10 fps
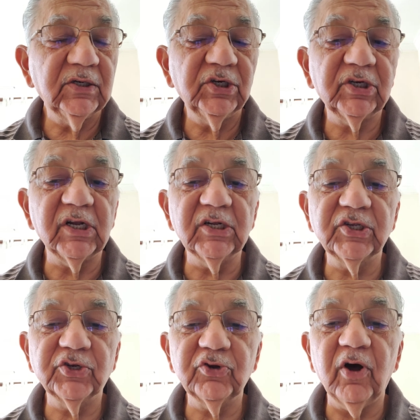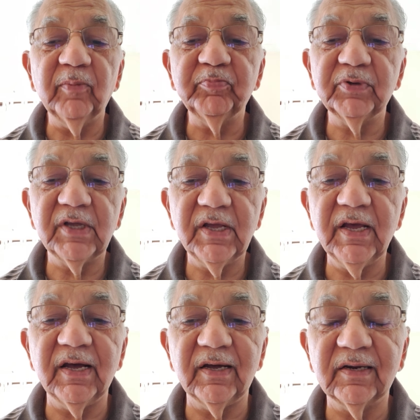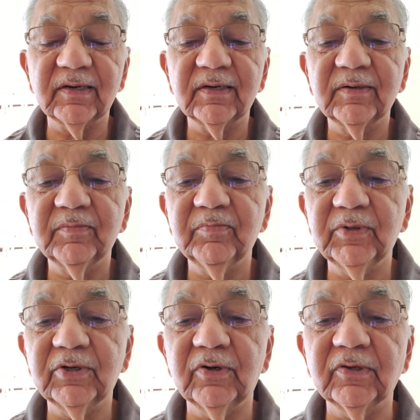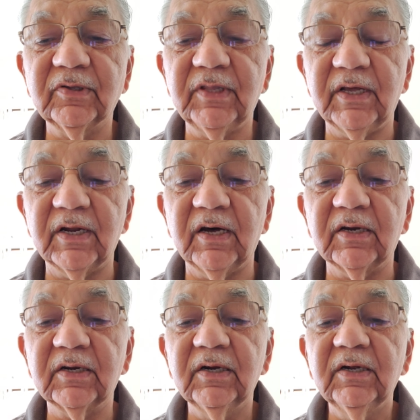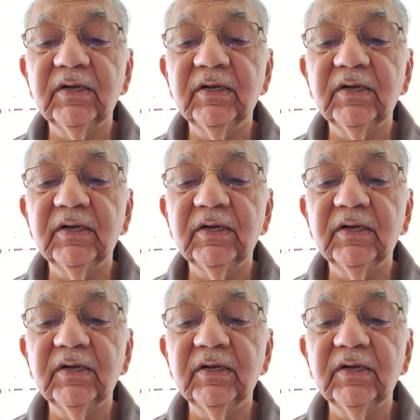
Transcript: shall stop here because there are